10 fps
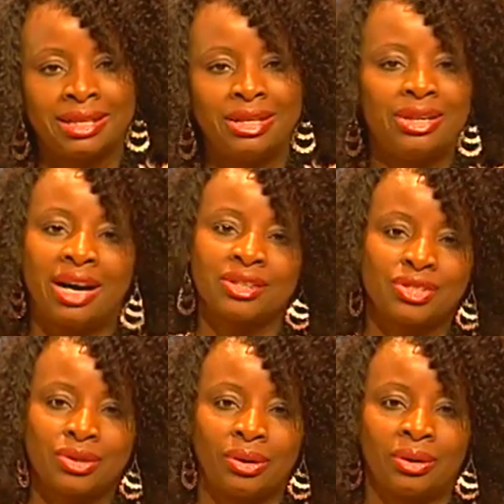Not
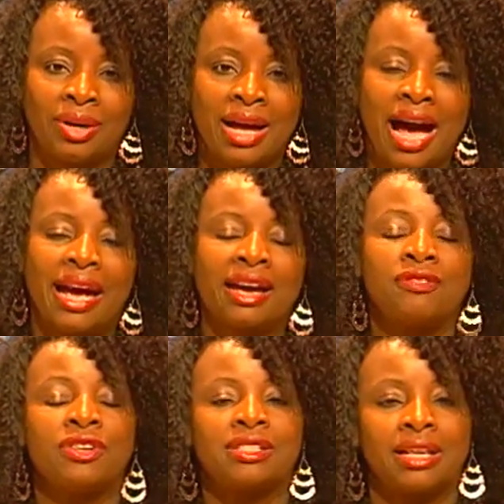so. I
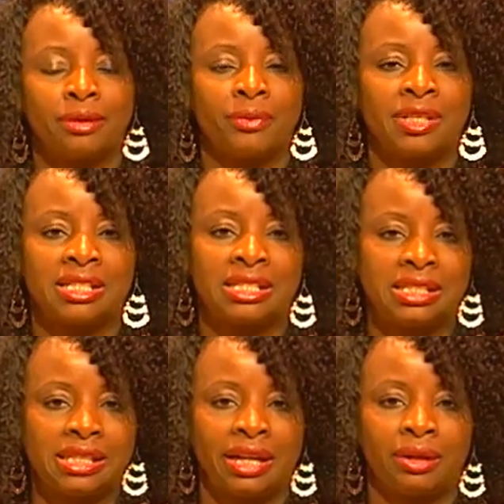have a celebrity
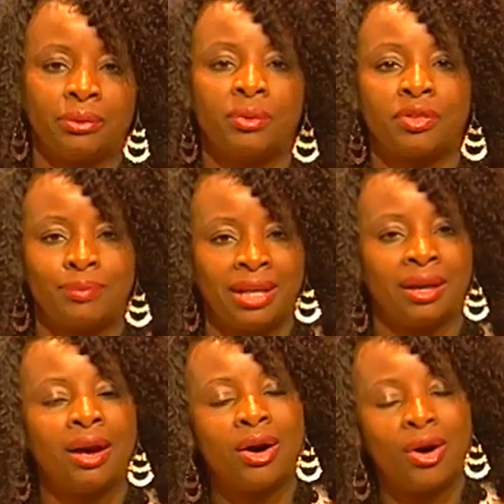today with
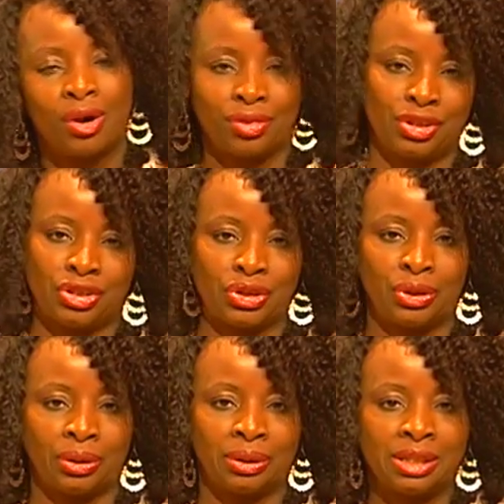me on the
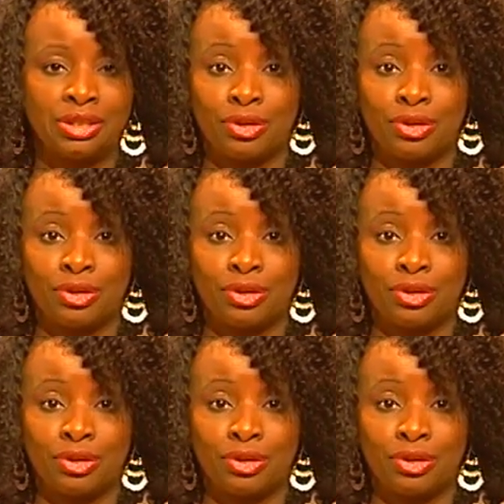show.